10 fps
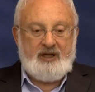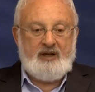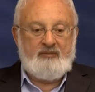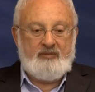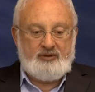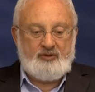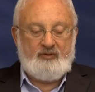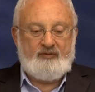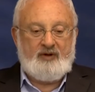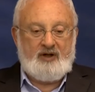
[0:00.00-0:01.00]
that
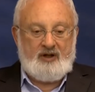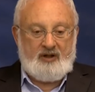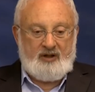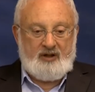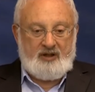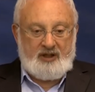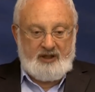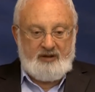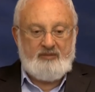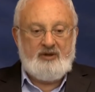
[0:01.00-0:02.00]
comes at the end
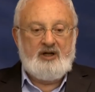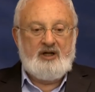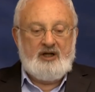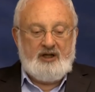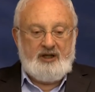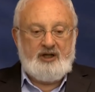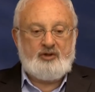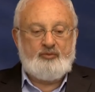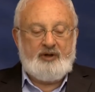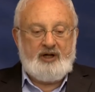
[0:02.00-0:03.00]
of life,
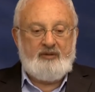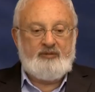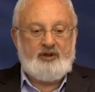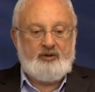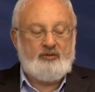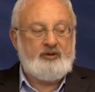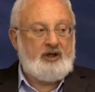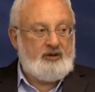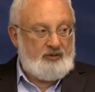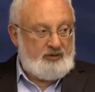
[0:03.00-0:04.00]
there
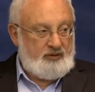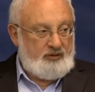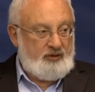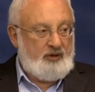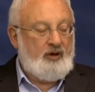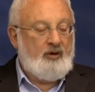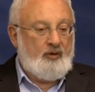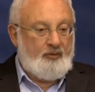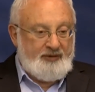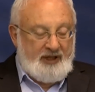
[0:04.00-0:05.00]
is a
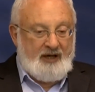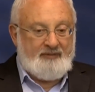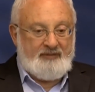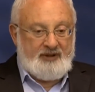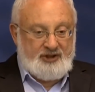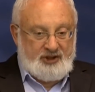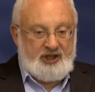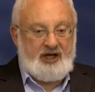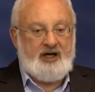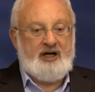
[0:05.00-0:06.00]
great correction
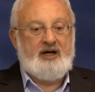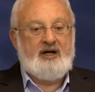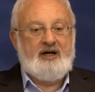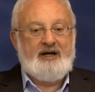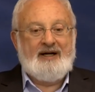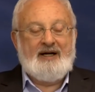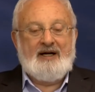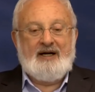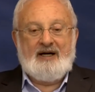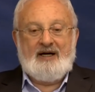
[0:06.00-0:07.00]
about them.
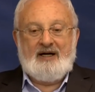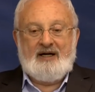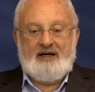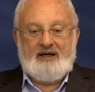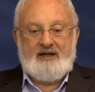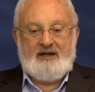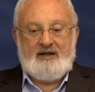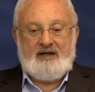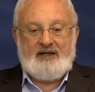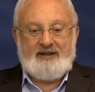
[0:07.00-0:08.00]
Even
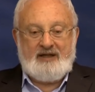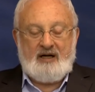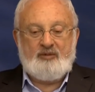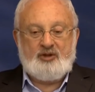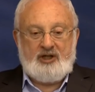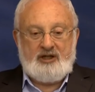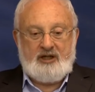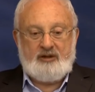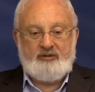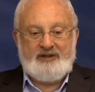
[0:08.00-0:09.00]
though
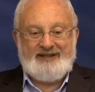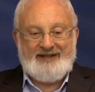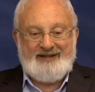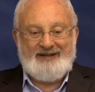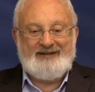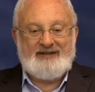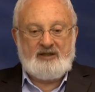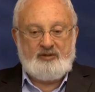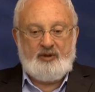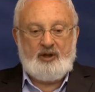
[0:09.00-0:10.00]
the more we
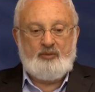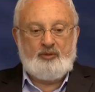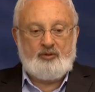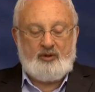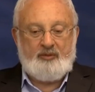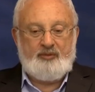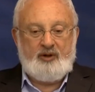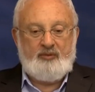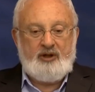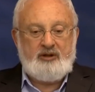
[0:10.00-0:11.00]
correct ourselves
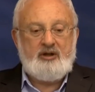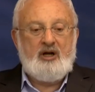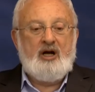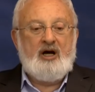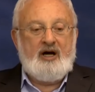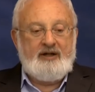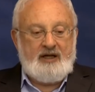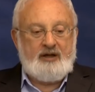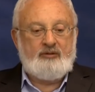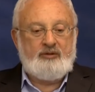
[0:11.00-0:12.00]
innerly,
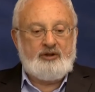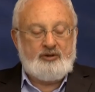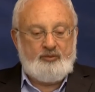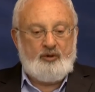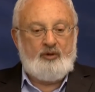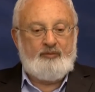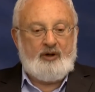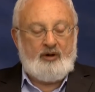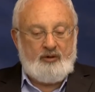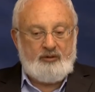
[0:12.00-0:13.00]
the less
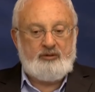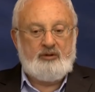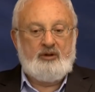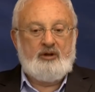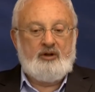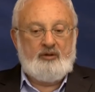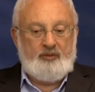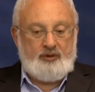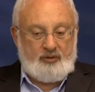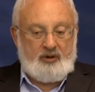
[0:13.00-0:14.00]
will we suffer
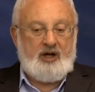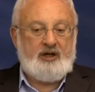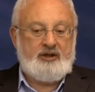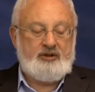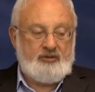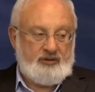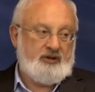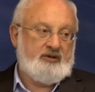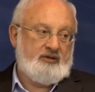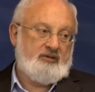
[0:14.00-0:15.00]
externally,
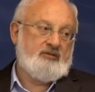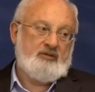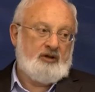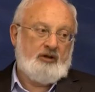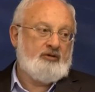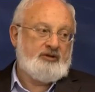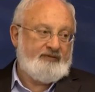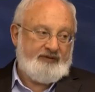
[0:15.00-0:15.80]
undoubtedly.